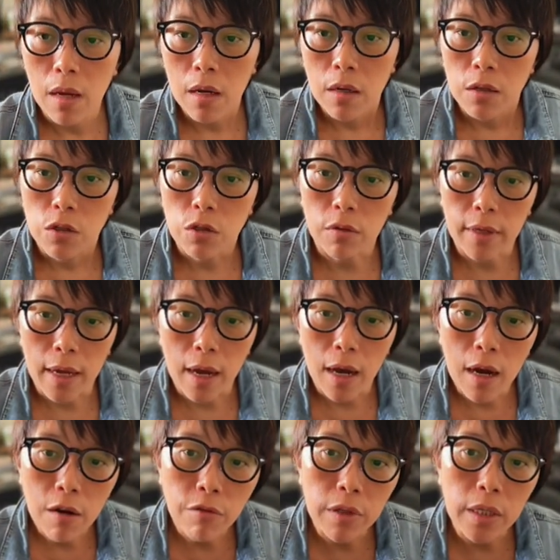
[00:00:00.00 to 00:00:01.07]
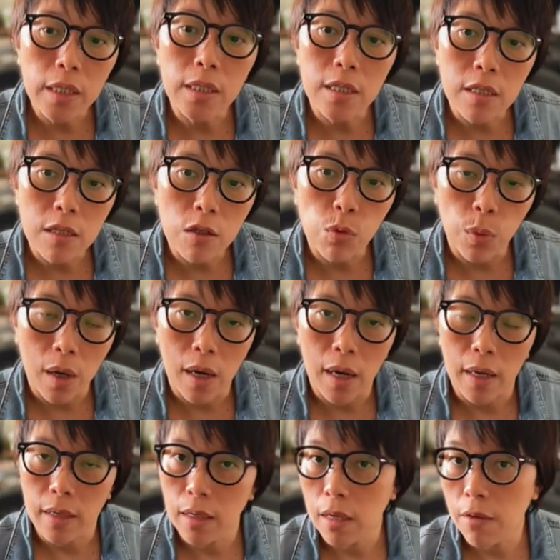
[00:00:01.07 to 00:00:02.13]
So there are reasons
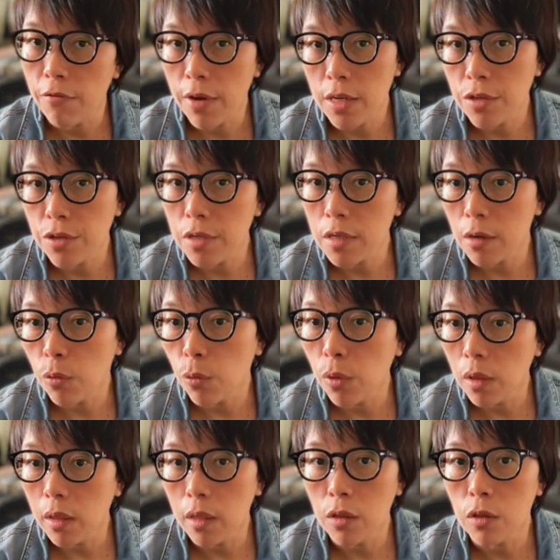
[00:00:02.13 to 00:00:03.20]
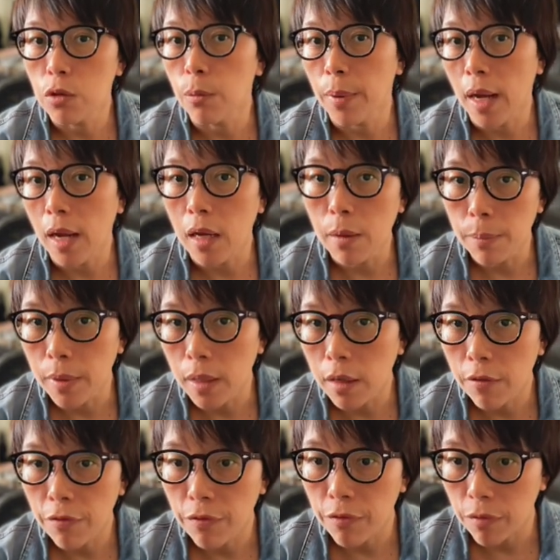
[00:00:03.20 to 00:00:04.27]
why investors are willing to buy
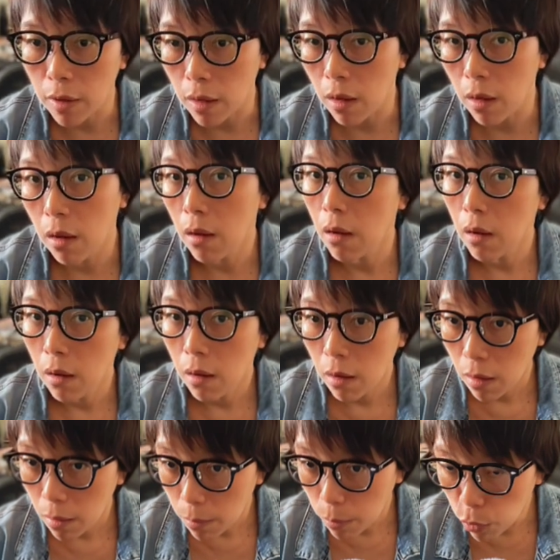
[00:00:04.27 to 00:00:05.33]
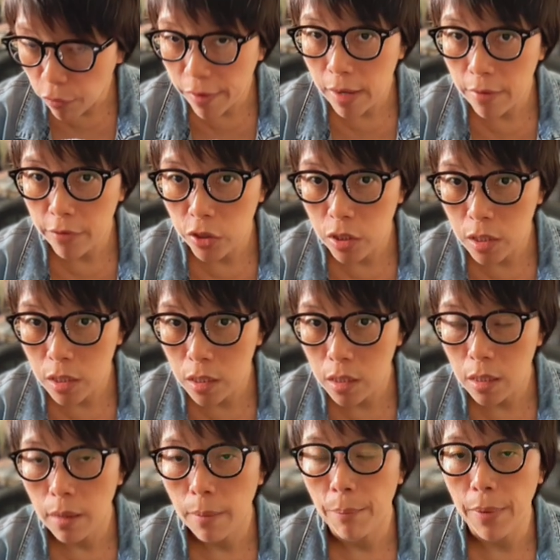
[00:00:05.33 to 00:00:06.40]
above the moving
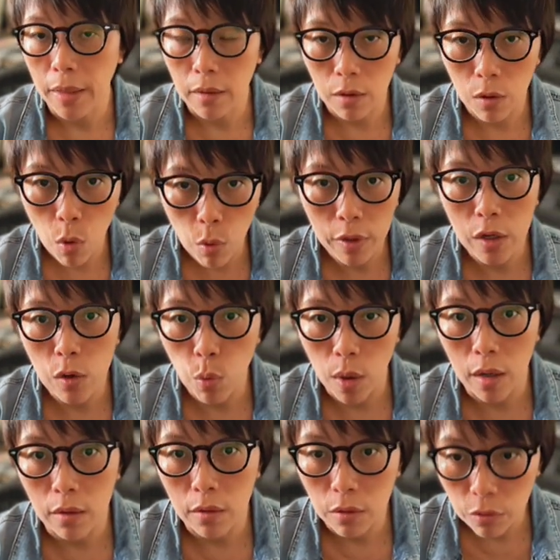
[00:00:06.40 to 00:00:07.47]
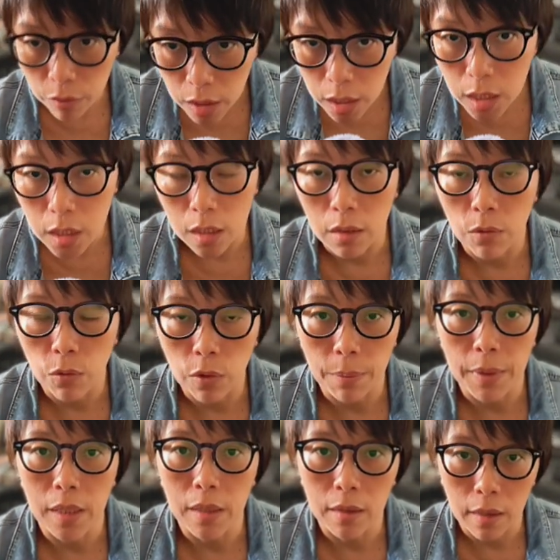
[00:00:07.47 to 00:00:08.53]
averages, but the only one reason would
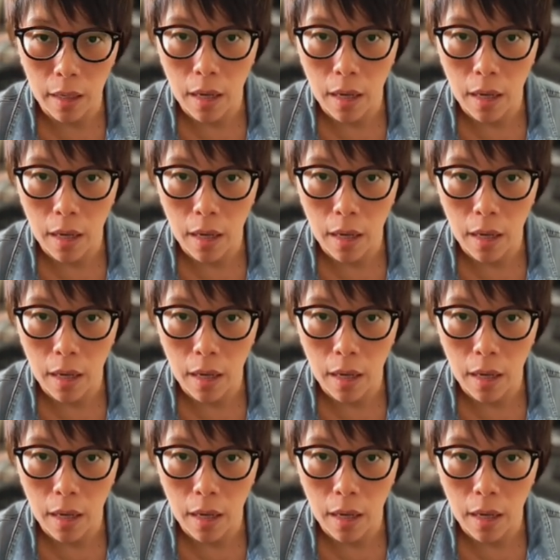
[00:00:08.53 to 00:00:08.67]
be they